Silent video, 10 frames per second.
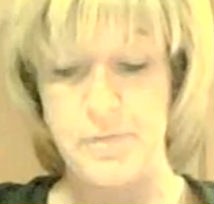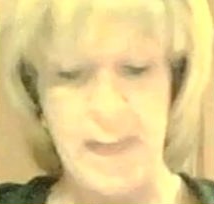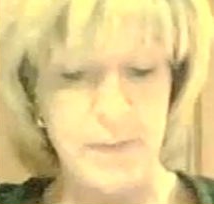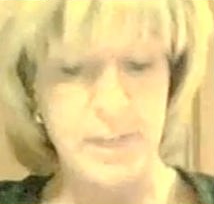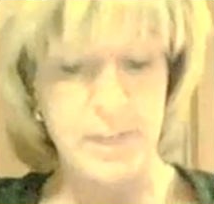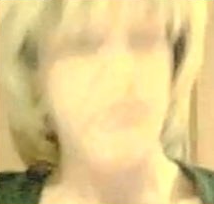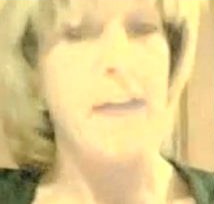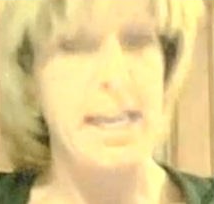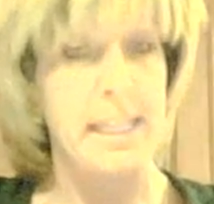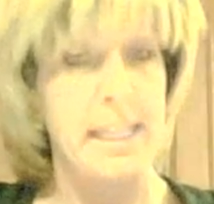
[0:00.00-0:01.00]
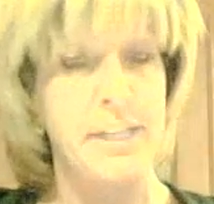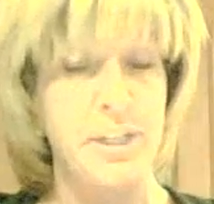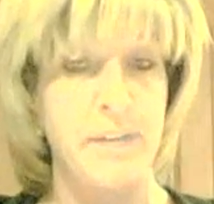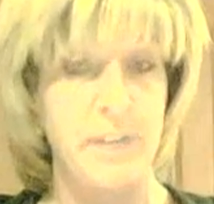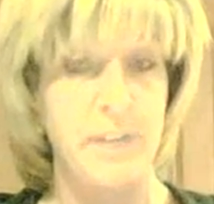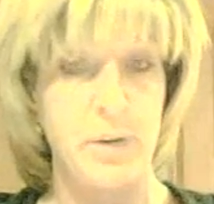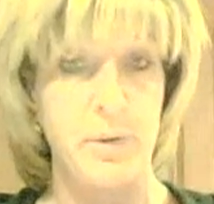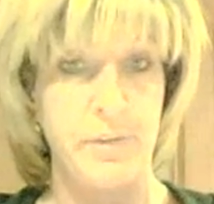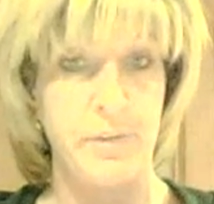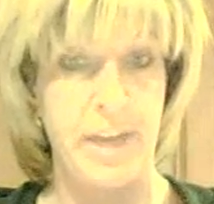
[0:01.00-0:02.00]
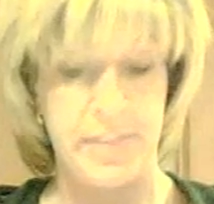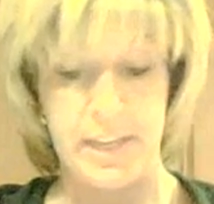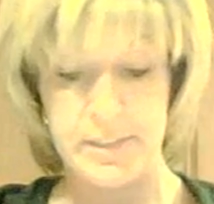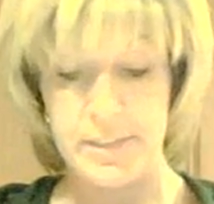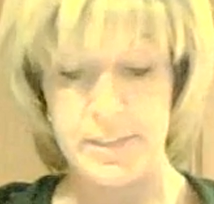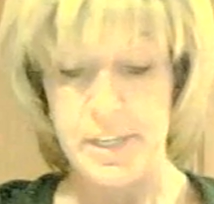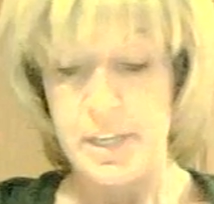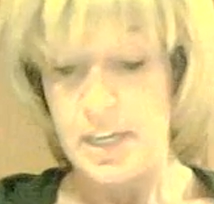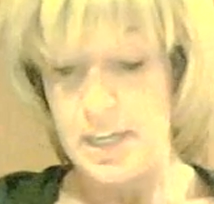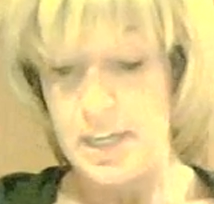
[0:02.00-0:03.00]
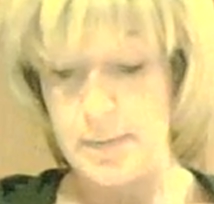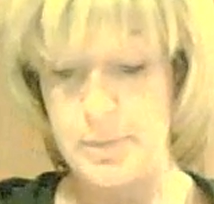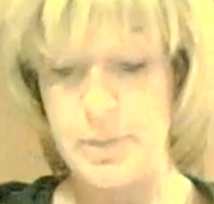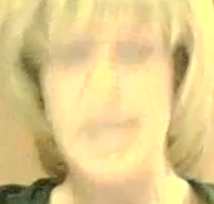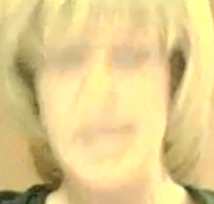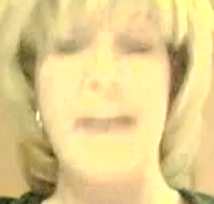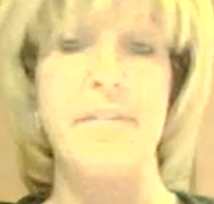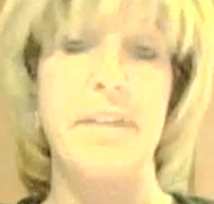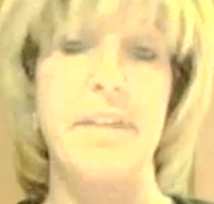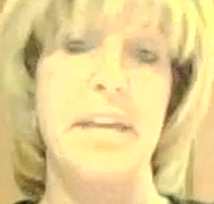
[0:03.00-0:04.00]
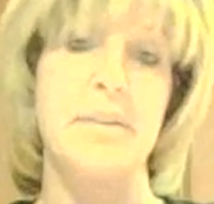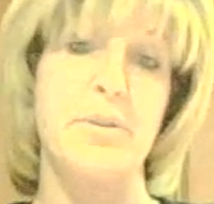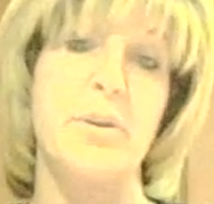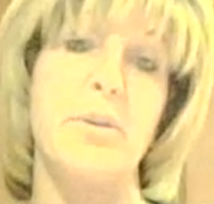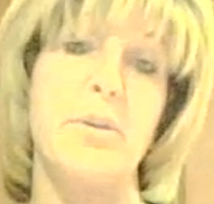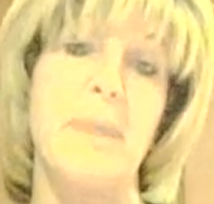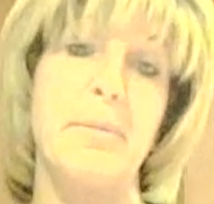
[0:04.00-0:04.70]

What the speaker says: found in violation of the Code of Ethics could have his or her